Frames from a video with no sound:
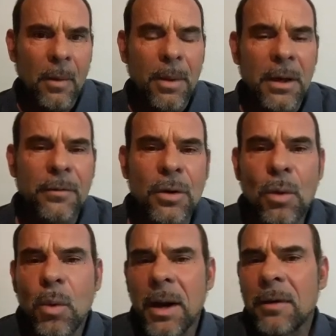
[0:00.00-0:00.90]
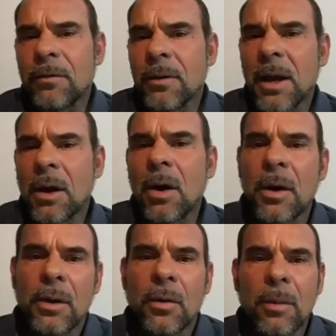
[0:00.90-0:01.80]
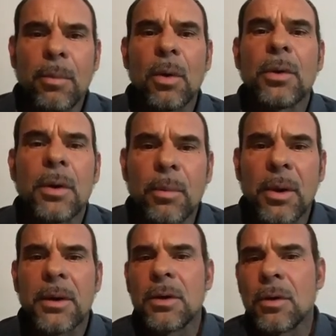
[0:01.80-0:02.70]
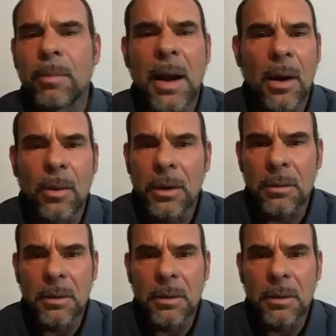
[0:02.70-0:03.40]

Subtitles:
But if you wait for that cardio to pull your breathing, you're backward.